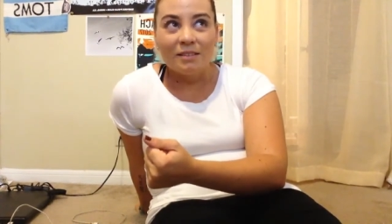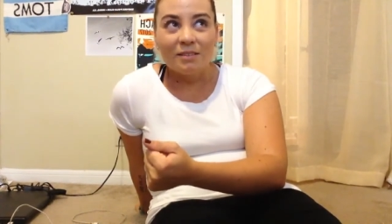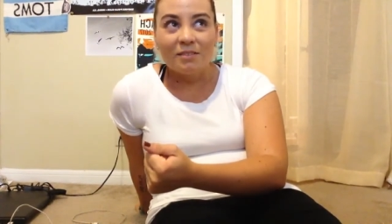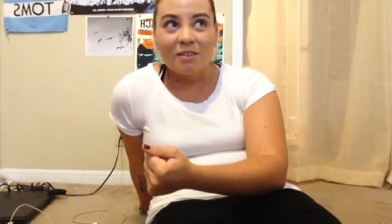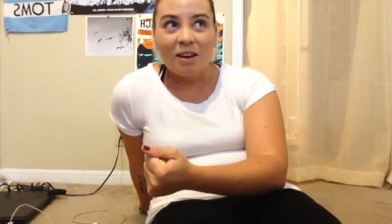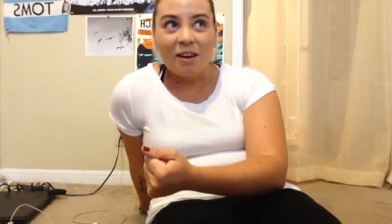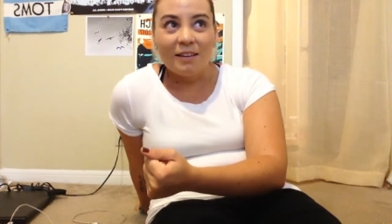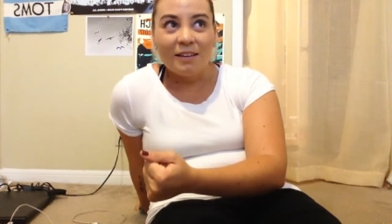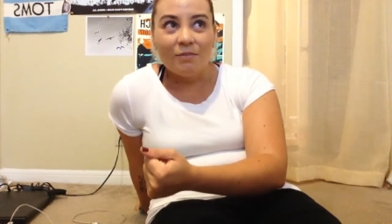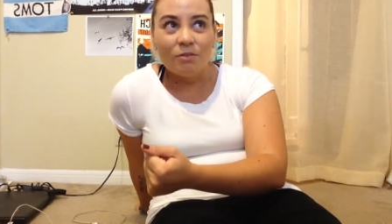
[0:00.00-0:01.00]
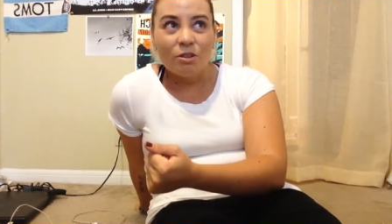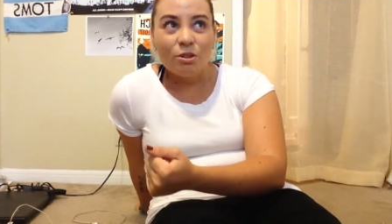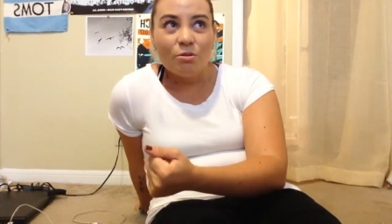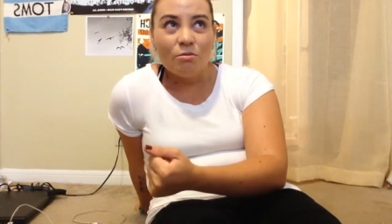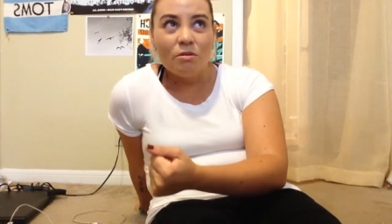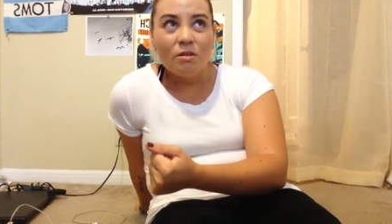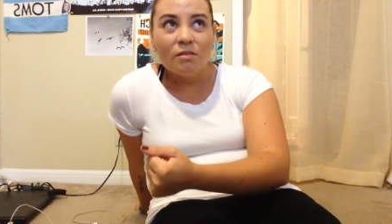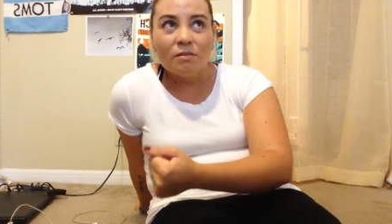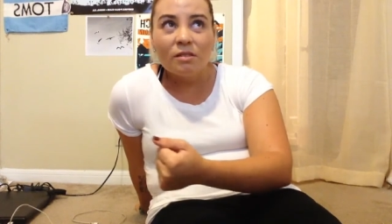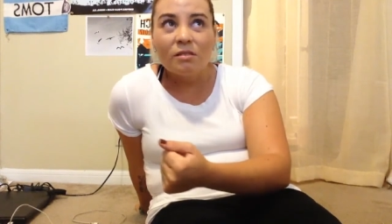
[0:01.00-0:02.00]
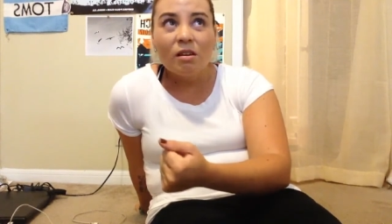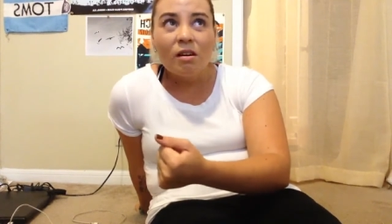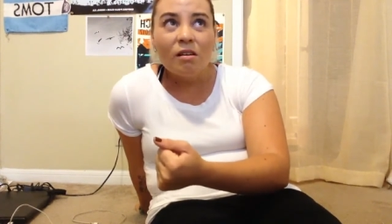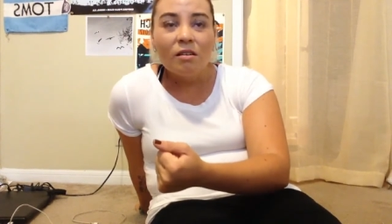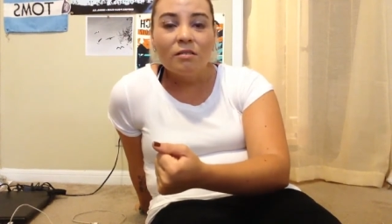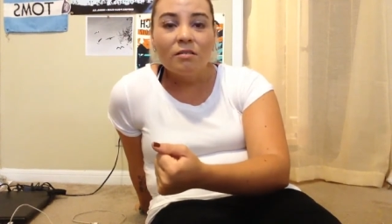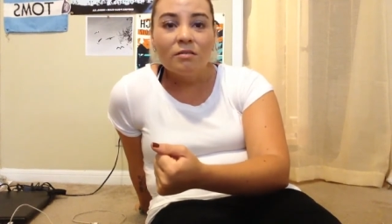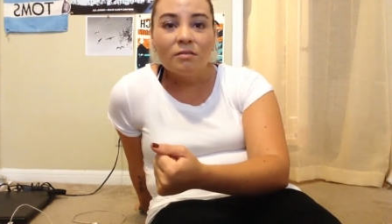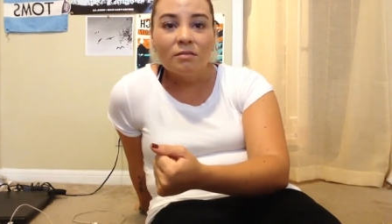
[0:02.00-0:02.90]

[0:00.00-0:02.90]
It's not even the tune of the song.